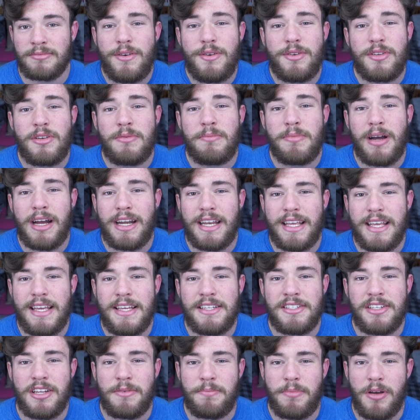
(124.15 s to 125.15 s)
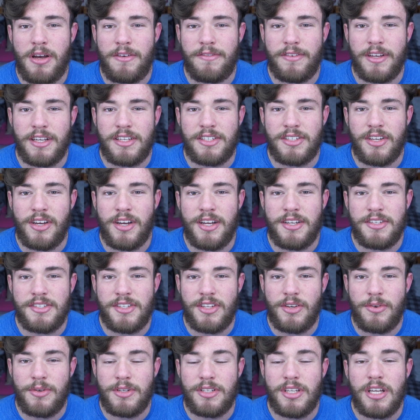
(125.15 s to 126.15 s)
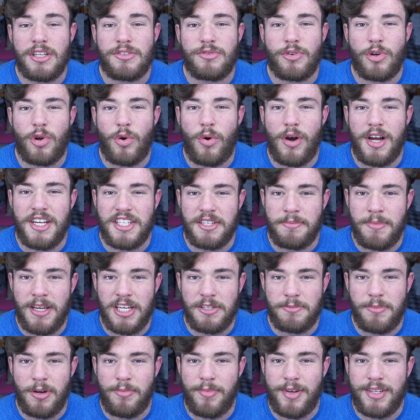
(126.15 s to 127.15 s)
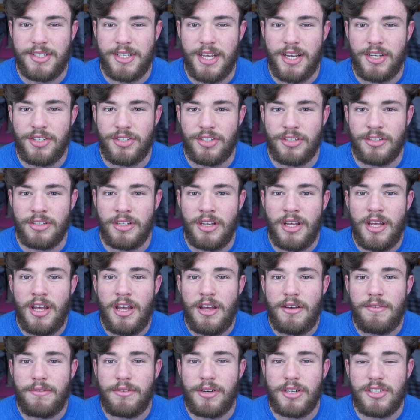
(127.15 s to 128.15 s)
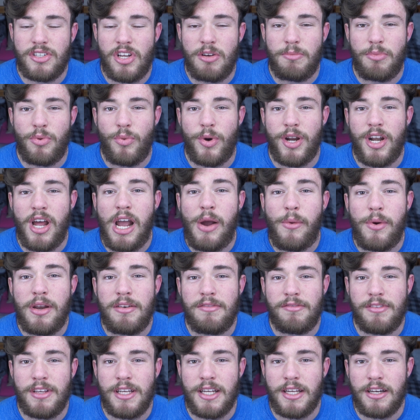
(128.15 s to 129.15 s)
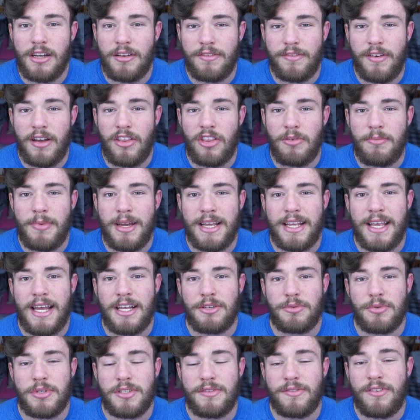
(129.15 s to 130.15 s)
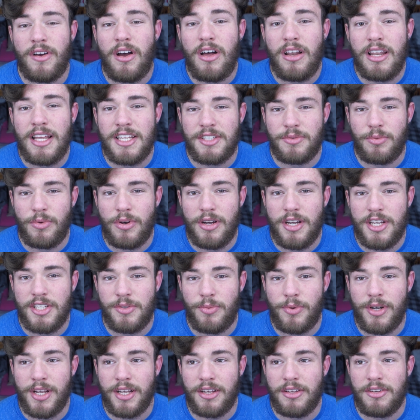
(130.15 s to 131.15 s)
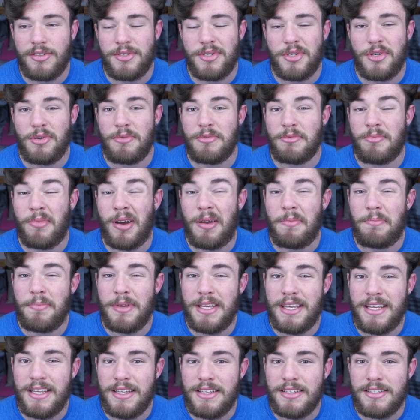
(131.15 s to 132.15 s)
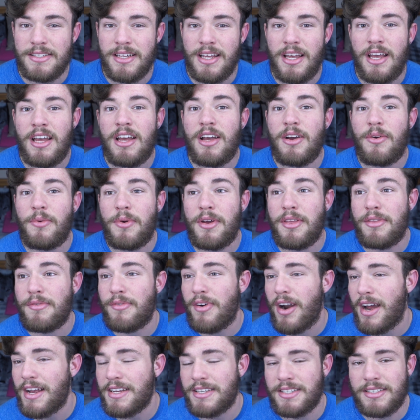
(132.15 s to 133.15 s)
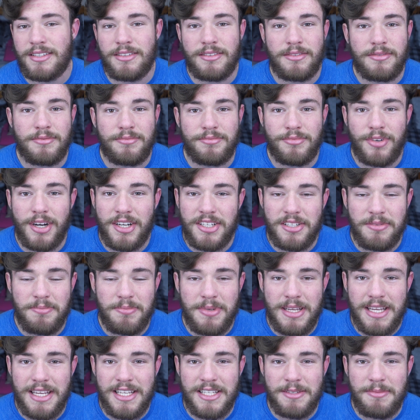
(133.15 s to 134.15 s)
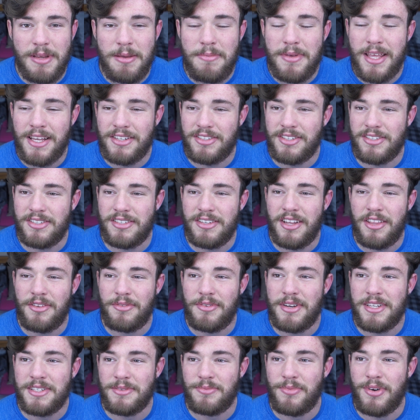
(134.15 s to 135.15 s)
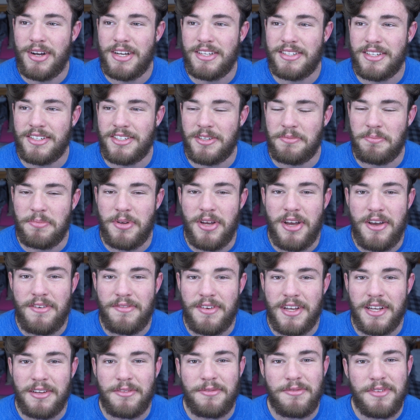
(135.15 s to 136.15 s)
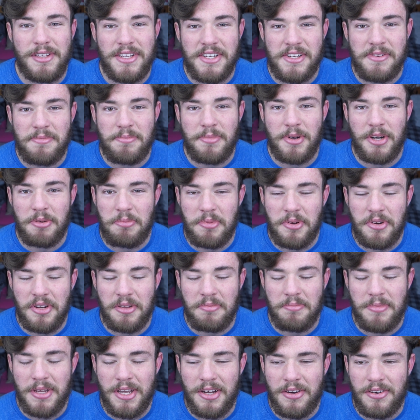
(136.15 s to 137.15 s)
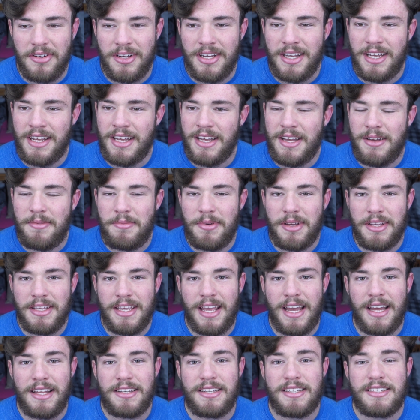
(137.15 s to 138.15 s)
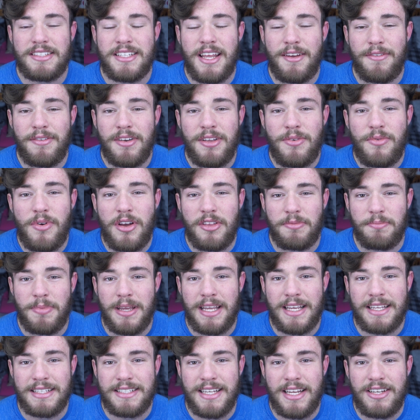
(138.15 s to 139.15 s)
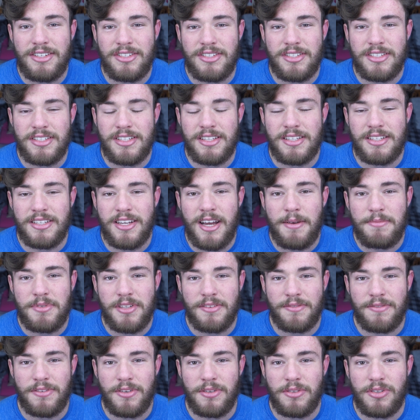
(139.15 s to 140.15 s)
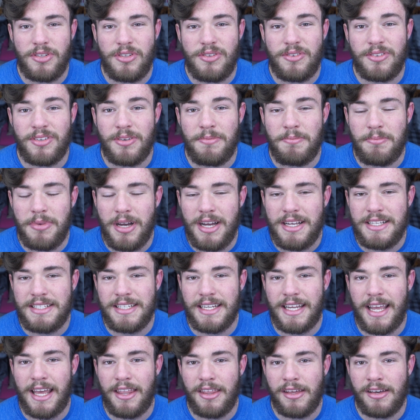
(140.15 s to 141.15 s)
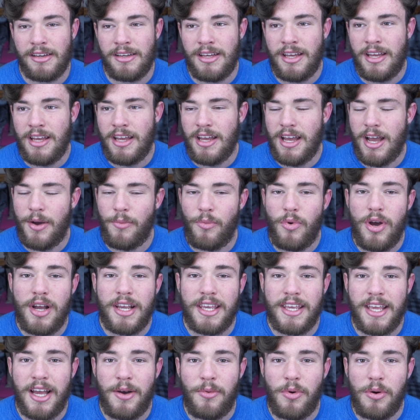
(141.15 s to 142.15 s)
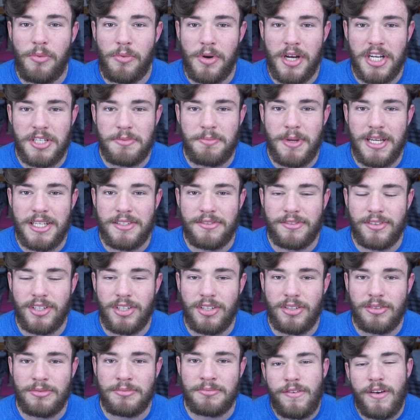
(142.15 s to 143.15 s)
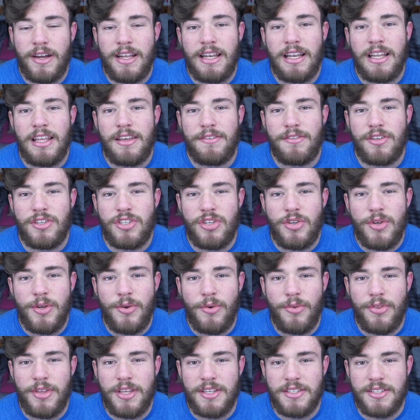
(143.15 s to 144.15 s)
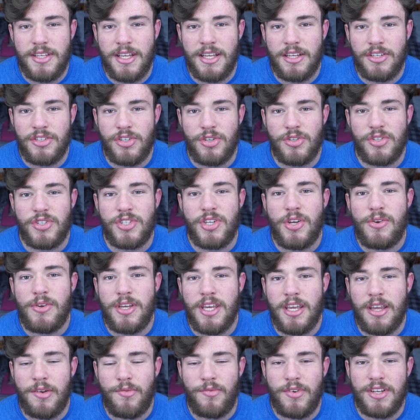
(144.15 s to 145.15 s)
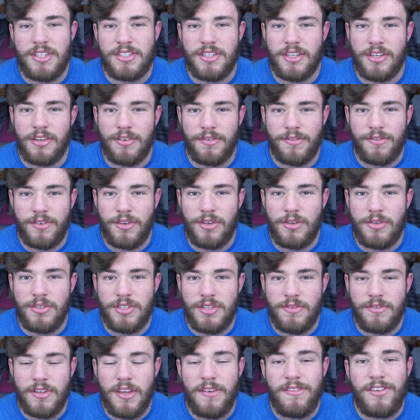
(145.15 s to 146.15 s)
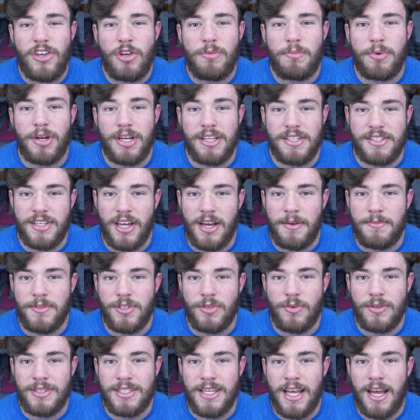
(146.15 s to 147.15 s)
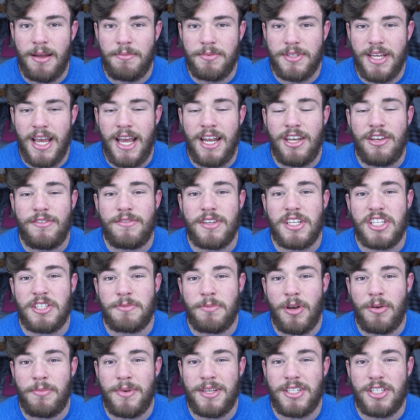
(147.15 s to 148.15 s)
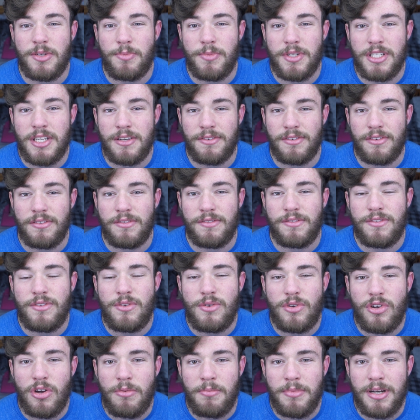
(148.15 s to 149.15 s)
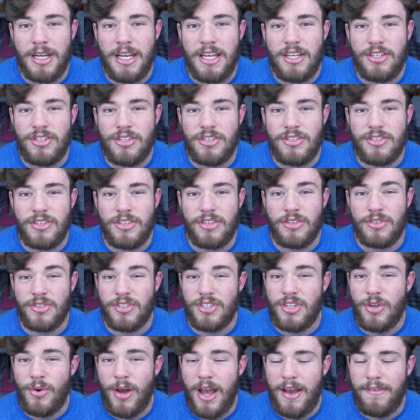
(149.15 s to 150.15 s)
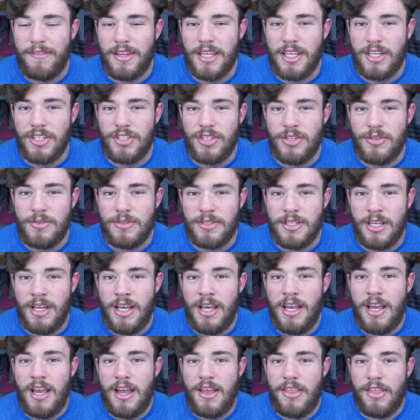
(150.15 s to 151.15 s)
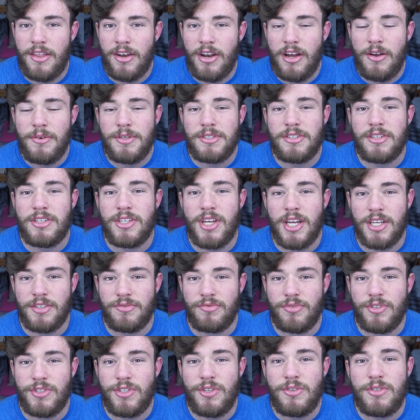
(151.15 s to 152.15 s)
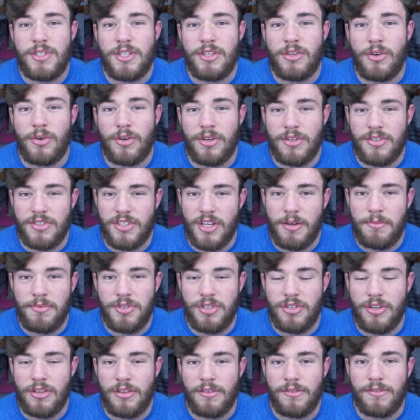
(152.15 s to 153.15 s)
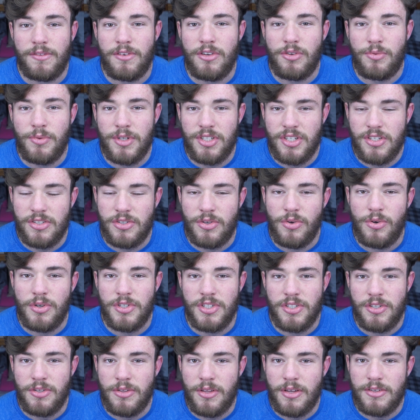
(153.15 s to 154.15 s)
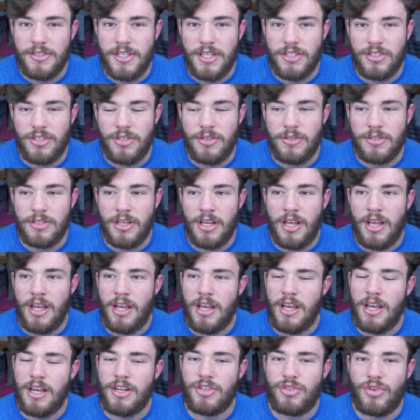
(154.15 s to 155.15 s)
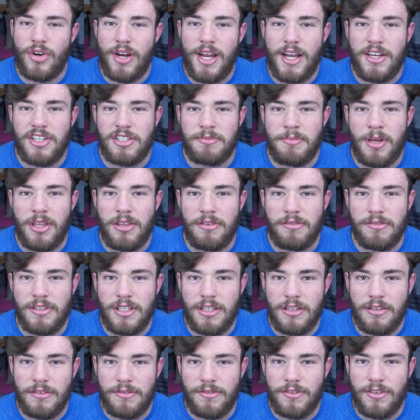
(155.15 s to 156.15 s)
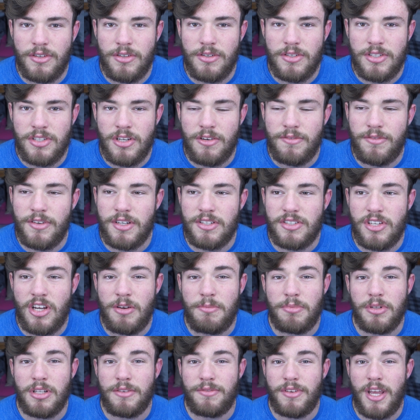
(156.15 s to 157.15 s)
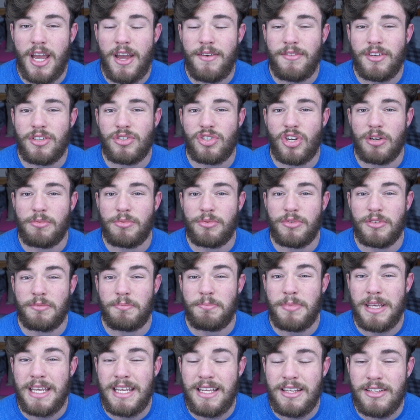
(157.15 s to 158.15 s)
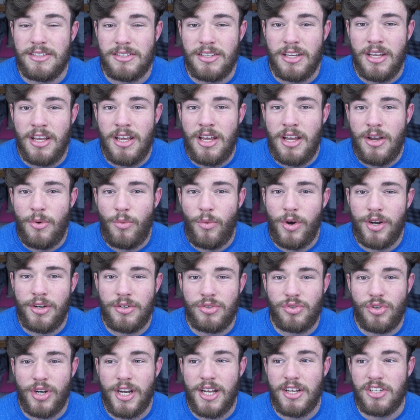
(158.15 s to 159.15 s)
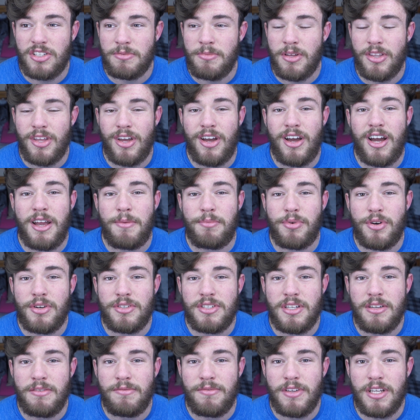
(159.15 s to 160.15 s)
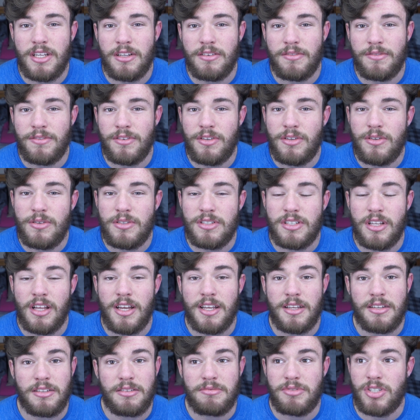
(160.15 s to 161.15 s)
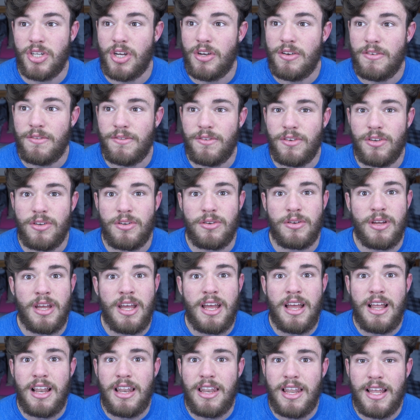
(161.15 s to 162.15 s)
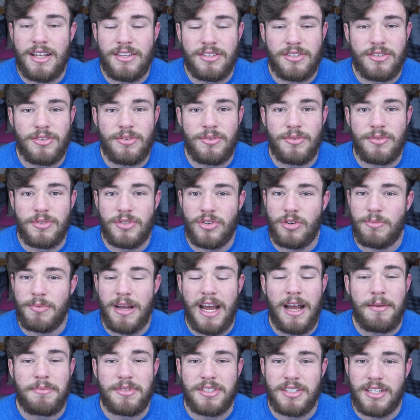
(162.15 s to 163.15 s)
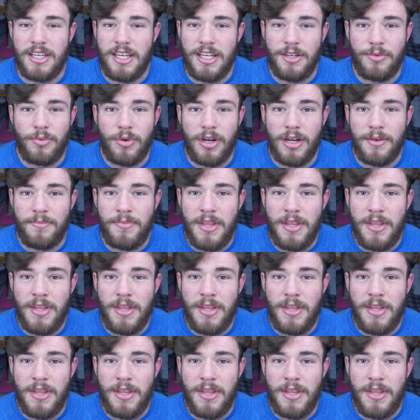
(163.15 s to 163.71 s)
Food combining isn't a perfect science though, and does require some experimentation. For example, when I went vegan, I found that my gas was far less worse when I consumed my beans with rice and beans. Maybe that's just another reason why it's such a perfect vegan bodybuilding meal. But yeah, it's definitely worth paying attention to the types of food that you combine together and working out what works best for you. Finally, if you're doing all these things, you're soaking and rinsing your foods, you've given your body time to adapt, and you've experimented with different food combinations and you're still having issues, then I would suggest reducing your consumption of the food which is causing you those issues and try out some other vegan foods. So for example, if you're having trouble with beans, why not try out some other high protein vegan foods like tofu, lentils, or perhaps quinoa.